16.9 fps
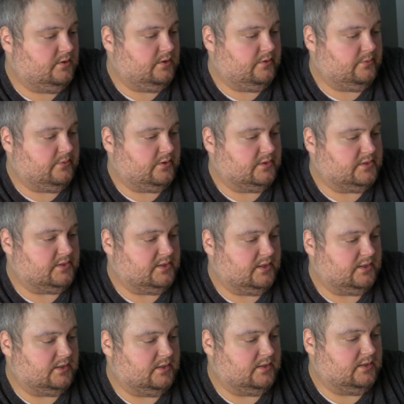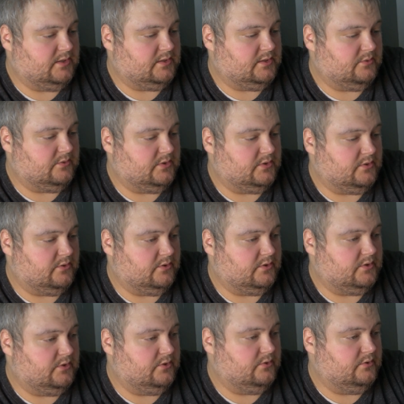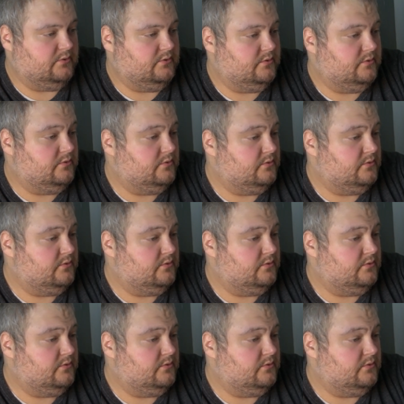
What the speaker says: and we're going to select a disk to restore to,